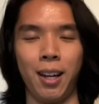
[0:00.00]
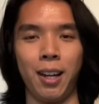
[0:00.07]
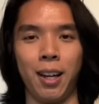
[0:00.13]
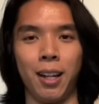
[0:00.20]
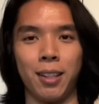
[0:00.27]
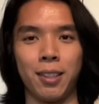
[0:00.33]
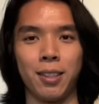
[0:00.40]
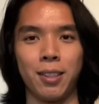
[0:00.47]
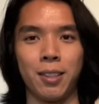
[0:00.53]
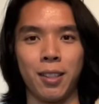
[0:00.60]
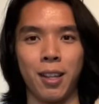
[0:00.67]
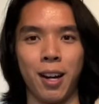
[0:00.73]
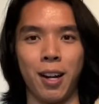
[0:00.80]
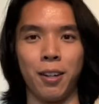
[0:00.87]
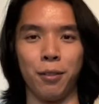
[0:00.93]
it's
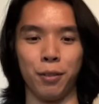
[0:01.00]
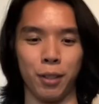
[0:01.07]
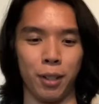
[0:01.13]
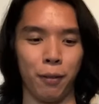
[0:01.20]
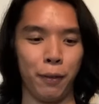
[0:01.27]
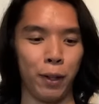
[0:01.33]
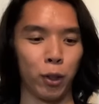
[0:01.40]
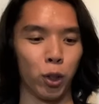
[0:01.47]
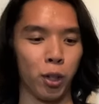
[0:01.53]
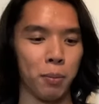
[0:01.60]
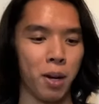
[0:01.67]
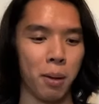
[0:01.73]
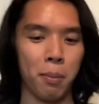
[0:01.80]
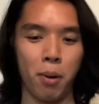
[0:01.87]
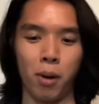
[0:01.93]
kind of a failure on
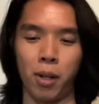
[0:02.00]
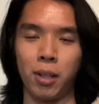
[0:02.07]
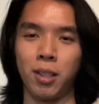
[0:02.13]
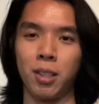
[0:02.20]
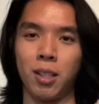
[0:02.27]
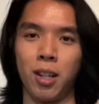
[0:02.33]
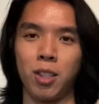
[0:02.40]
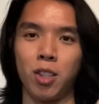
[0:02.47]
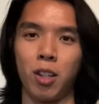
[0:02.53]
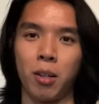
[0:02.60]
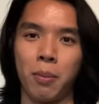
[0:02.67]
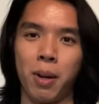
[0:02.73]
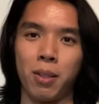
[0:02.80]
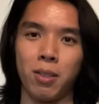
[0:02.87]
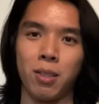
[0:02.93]
my part to not talk
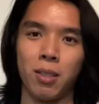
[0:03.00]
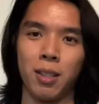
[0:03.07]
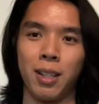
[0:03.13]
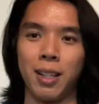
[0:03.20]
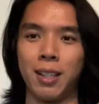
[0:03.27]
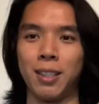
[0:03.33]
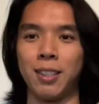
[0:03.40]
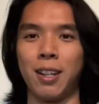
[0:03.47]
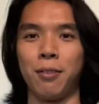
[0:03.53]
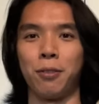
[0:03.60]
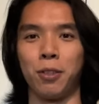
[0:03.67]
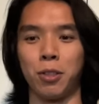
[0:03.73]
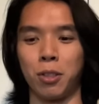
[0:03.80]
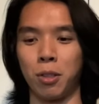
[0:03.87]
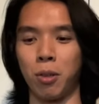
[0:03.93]
about slings after
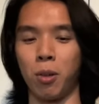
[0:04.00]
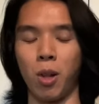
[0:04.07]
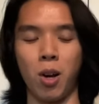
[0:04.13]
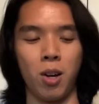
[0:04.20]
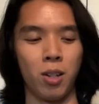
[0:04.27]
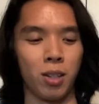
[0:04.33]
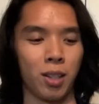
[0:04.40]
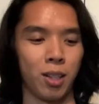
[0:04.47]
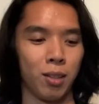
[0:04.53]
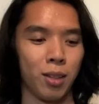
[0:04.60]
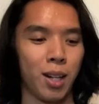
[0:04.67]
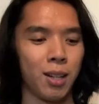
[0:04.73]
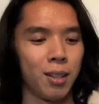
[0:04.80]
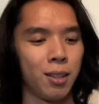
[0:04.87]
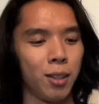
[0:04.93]
so long. You know,
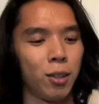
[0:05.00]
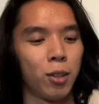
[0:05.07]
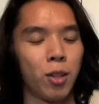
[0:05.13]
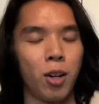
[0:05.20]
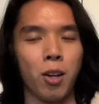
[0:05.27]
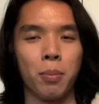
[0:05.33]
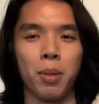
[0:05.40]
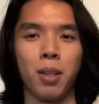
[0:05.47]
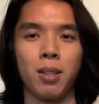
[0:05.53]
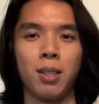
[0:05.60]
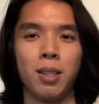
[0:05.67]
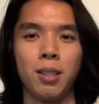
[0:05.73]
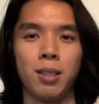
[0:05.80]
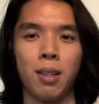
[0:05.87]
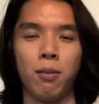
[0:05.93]
got a little caught up in the
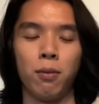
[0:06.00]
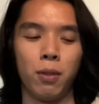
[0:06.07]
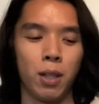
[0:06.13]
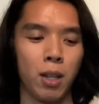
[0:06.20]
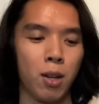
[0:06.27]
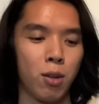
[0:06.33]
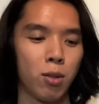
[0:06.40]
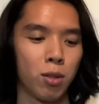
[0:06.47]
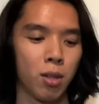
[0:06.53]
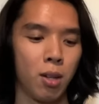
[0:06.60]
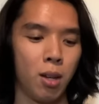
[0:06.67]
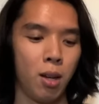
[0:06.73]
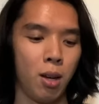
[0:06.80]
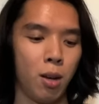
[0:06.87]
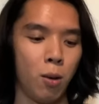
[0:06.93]
T7 videos,
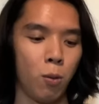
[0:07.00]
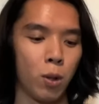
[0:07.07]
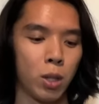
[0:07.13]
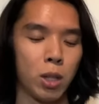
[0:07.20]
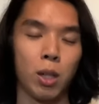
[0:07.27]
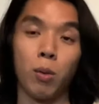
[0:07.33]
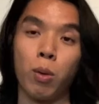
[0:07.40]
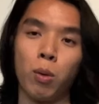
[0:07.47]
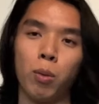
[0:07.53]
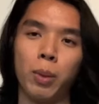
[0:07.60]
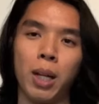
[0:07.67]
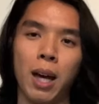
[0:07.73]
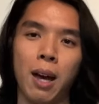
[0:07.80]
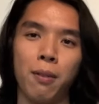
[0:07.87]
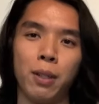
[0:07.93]
which we will be
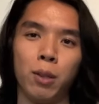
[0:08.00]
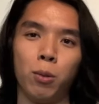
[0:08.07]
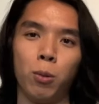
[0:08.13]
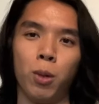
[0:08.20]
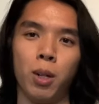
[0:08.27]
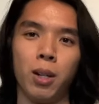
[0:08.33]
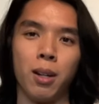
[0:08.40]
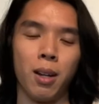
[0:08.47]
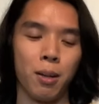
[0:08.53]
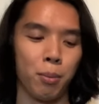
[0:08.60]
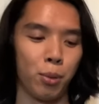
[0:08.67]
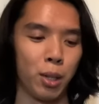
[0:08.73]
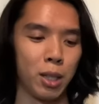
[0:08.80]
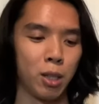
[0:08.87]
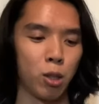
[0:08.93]
having one
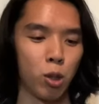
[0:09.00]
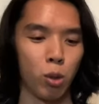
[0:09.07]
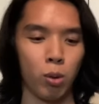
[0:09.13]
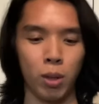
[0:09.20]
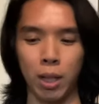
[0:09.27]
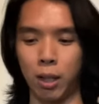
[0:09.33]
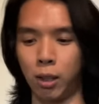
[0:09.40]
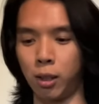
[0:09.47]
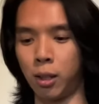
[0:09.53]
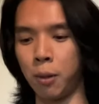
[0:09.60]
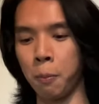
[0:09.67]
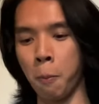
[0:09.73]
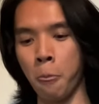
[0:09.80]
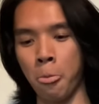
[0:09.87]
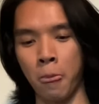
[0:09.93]
pretty soon here.
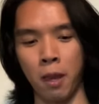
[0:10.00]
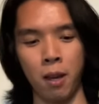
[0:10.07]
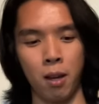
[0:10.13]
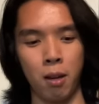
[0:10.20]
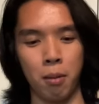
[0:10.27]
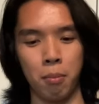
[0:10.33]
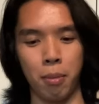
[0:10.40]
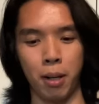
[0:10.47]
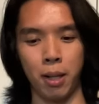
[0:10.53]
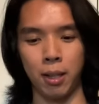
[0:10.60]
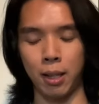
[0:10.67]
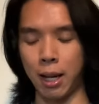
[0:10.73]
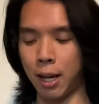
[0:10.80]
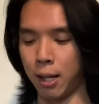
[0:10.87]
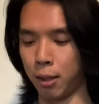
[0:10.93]
But
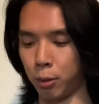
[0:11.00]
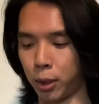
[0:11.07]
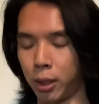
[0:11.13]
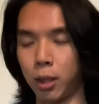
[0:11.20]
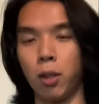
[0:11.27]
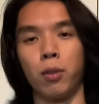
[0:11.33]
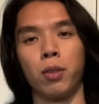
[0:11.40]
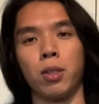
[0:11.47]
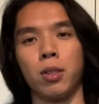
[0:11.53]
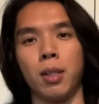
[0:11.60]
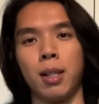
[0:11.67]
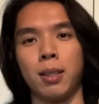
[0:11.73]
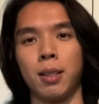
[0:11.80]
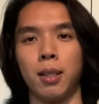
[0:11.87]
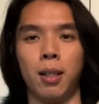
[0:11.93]
yeah, we're going to go over
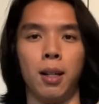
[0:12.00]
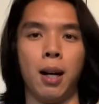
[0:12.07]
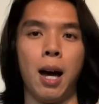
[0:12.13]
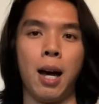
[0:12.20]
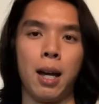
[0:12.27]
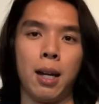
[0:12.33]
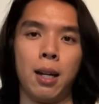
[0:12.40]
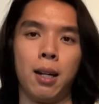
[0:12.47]
slings. I